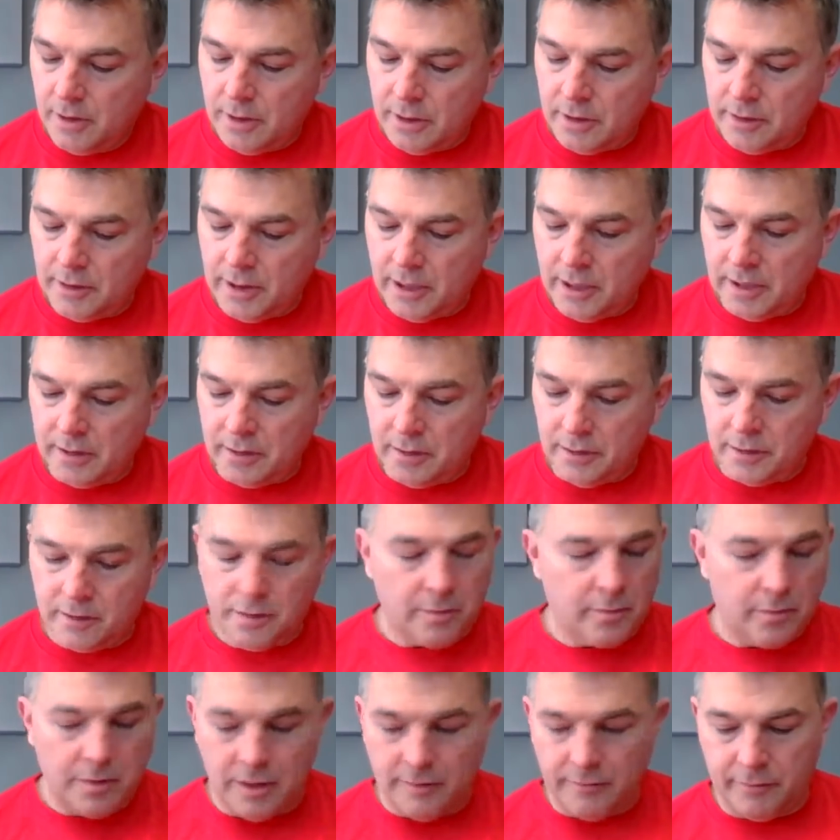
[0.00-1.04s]
And then
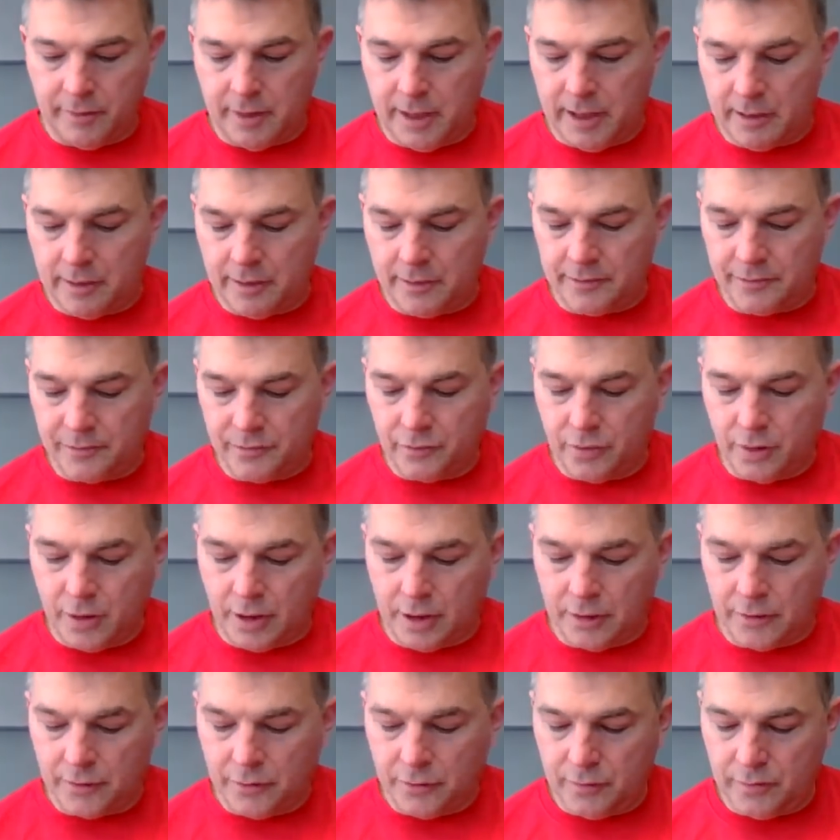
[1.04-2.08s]
uh, whatever that is,
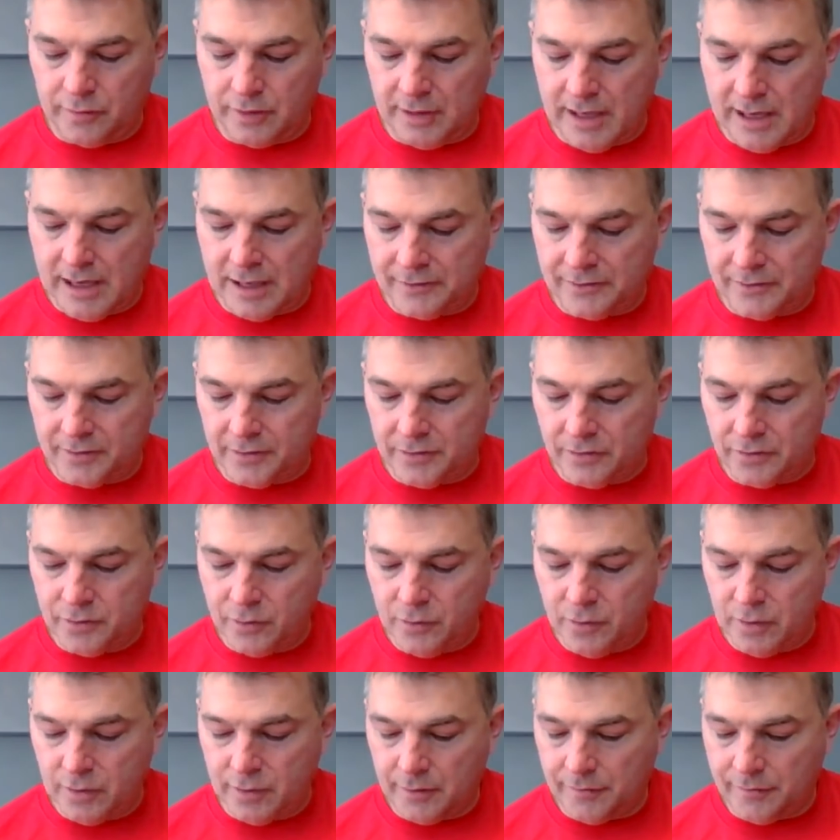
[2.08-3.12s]
uh,
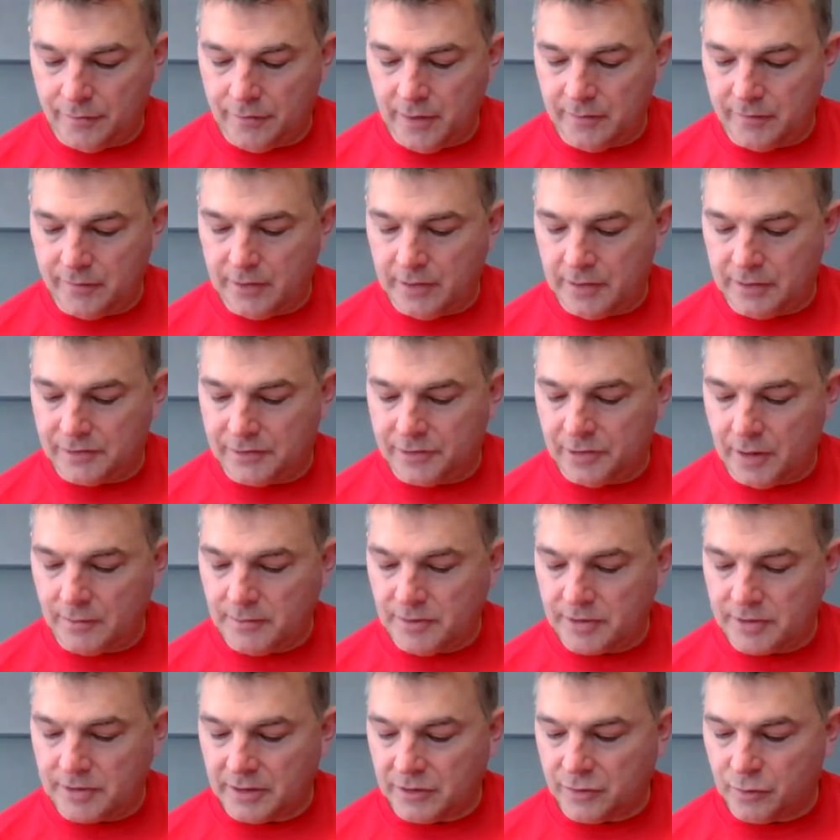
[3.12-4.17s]
2,250 is
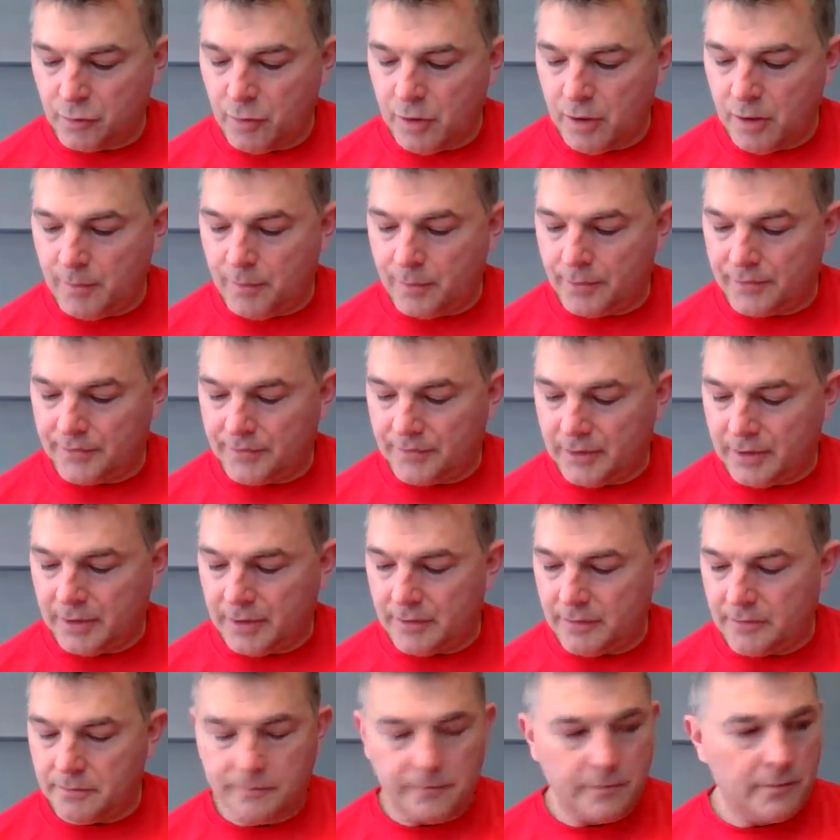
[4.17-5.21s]
subject to
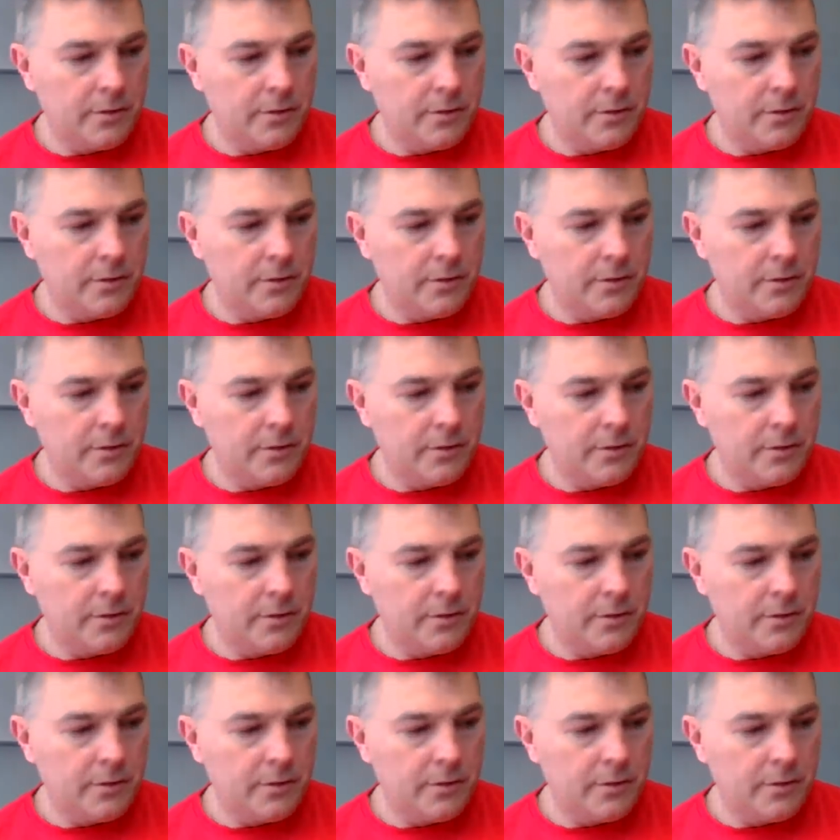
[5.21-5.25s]
12%.